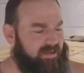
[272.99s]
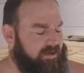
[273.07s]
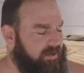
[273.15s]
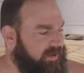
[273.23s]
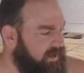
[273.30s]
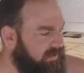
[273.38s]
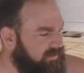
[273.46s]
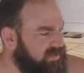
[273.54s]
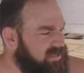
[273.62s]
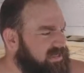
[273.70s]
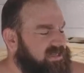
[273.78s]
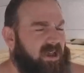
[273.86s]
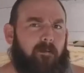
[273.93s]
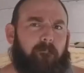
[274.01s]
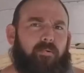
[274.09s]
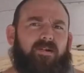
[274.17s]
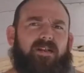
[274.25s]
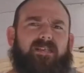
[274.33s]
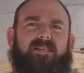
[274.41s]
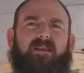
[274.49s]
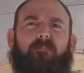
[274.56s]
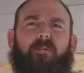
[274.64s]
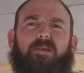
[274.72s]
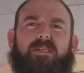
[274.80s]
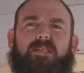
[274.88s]
you know, this is all pretty
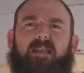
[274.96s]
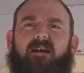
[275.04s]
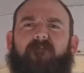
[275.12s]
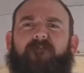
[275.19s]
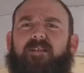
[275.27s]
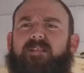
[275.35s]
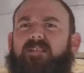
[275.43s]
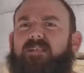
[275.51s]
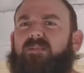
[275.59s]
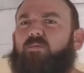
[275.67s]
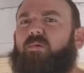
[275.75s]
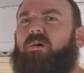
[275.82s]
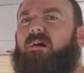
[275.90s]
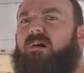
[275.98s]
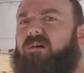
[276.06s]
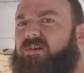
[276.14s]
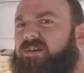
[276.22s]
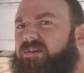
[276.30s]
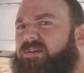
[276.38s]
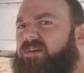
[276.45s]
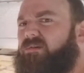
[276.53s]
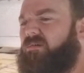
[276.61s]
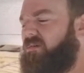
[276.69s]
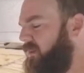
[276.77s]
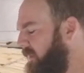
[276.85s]
simple stuff. It's just real hard to do.